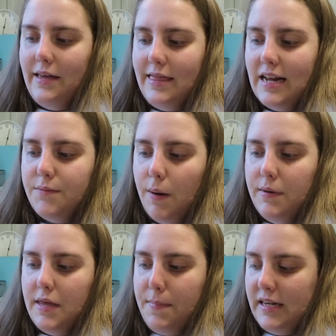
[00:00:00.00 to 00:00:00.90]
I think that's
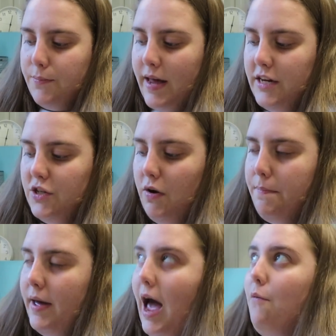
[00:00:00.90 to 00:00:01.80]
probably the best way to do
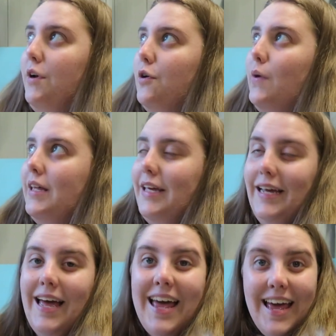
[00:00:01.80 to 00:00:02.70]
it, but I wanna
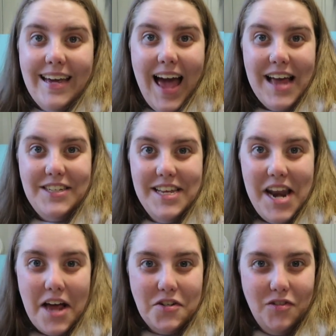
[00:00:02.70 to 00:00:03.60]
quickly catch the
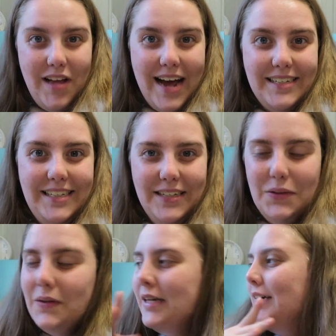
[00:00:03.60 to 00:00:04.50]
natural light
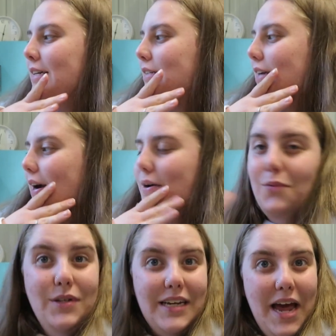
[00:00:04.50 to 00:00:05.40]
still. So
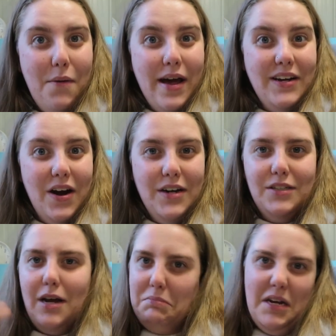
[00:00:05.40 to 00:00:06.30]
we'll see how I go.
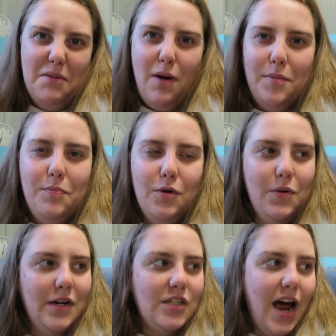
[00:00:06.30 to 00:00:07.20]
So I'm gonna probably put
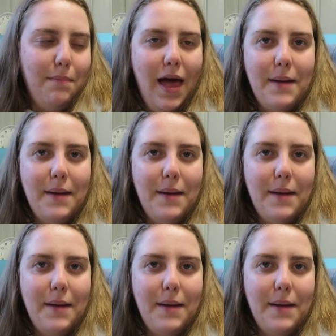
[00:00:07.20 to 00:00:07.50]
you on a time